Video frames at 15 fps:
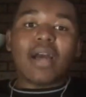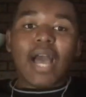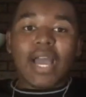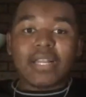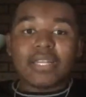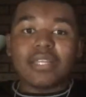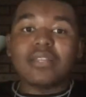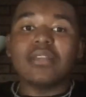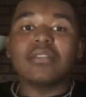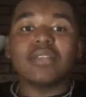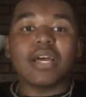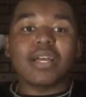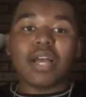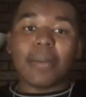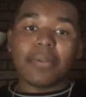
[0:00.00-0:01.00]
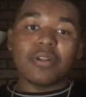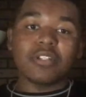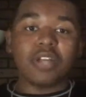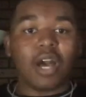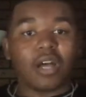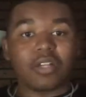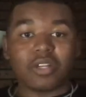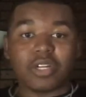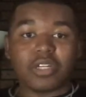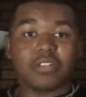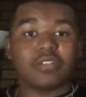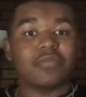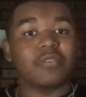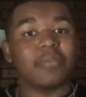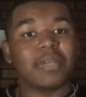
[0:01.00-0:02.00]
I needed a couple of
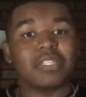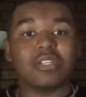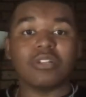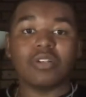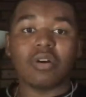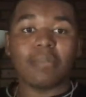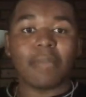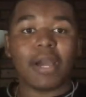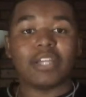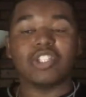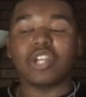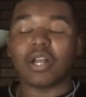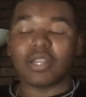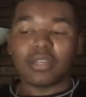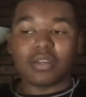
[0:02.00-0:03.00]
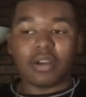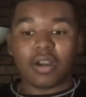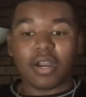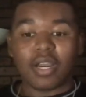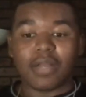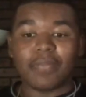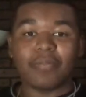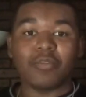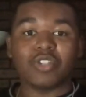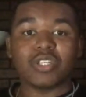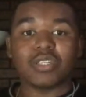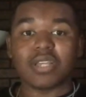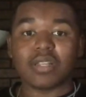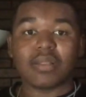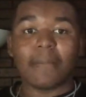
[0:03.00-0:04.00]
dollars for me to load my trolley car, which
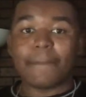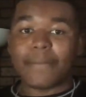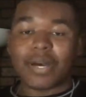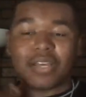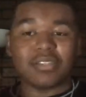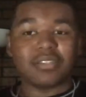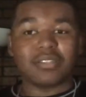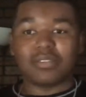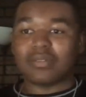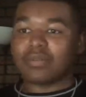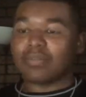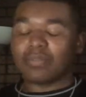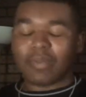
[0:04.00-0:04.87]
is the bus.